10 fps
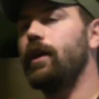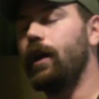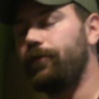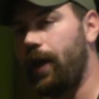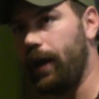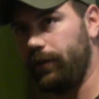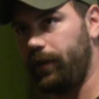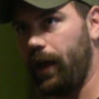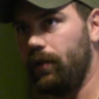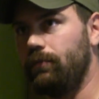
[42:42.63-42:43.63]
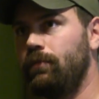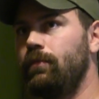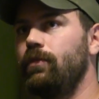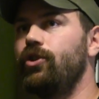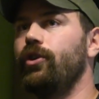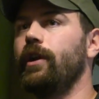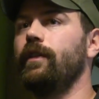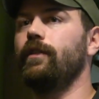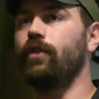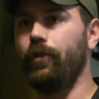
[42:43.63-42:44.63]
in Afghanistan
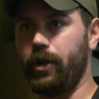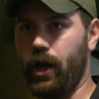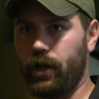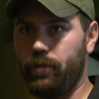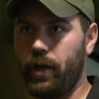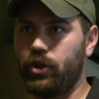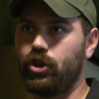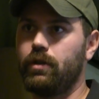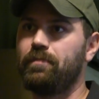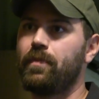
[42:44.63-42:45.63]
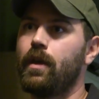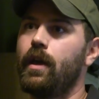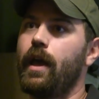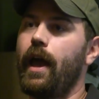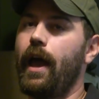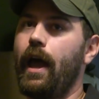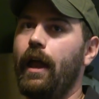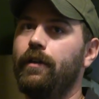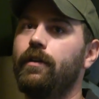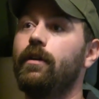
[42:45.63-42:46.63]
during the Soviet occupation,
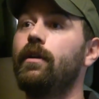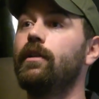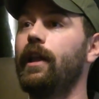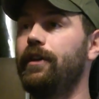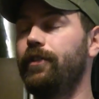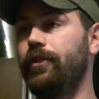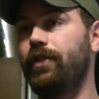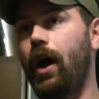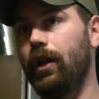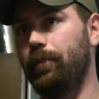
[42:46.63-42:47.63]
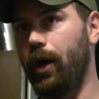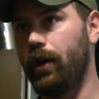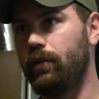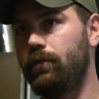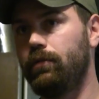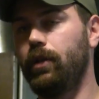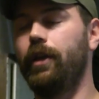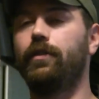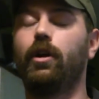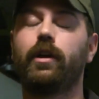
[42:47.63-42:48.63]
and led to the Taliban,
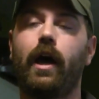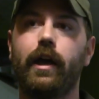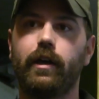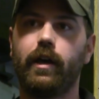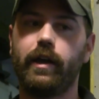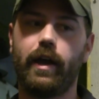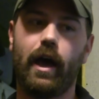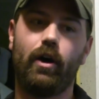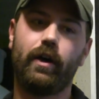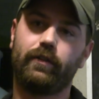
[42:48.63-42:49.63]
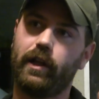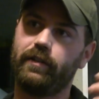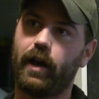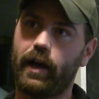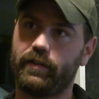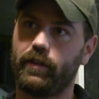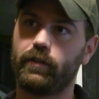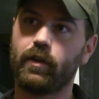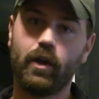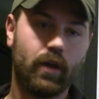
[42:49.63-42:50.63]
led to Al Qaeda, and now has led to
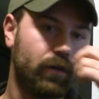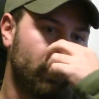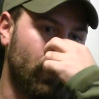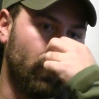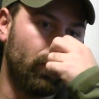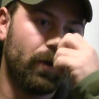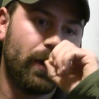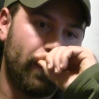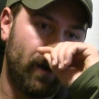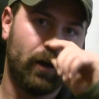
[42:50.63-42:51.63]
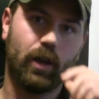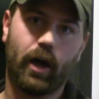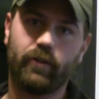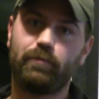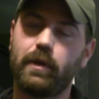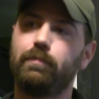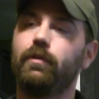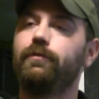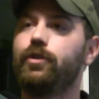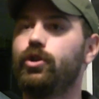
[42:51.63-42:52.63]
ISIS. So a lot of
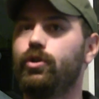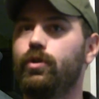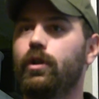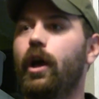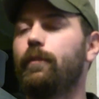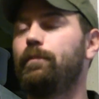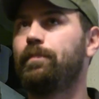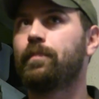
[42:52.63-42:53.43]
people view, a lot of